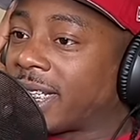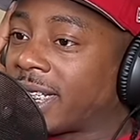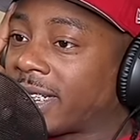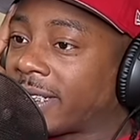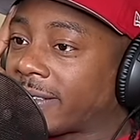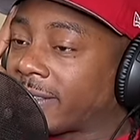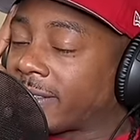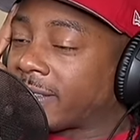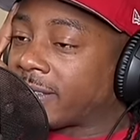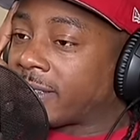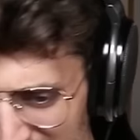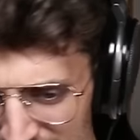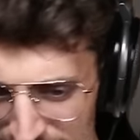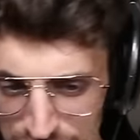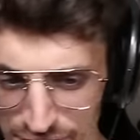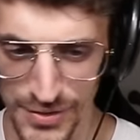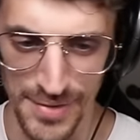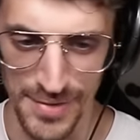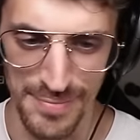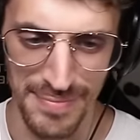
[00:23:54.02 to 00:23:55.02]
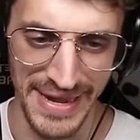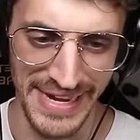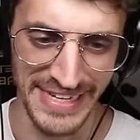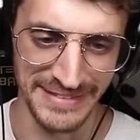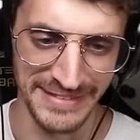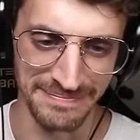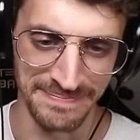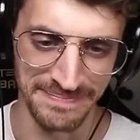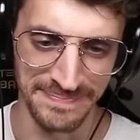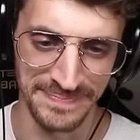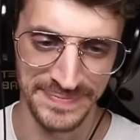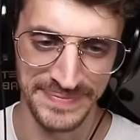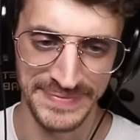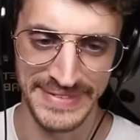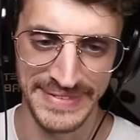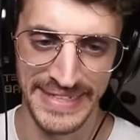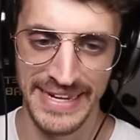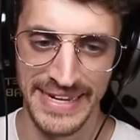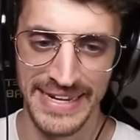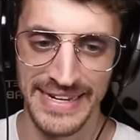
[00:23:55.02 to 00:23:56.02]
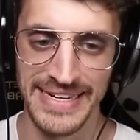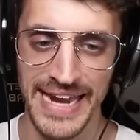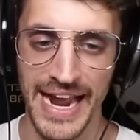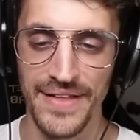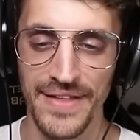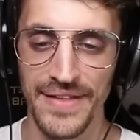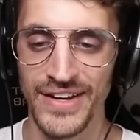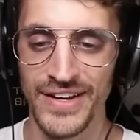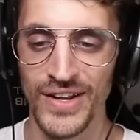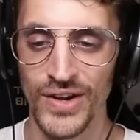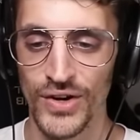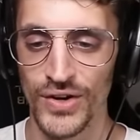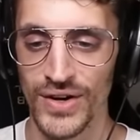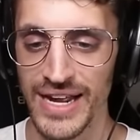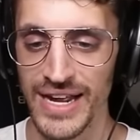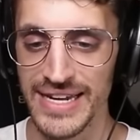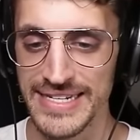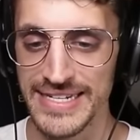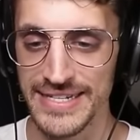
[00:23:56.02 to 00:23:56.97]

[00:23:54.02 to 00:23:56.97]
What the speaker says: Oh, you didn't do the bit. Now they know you're not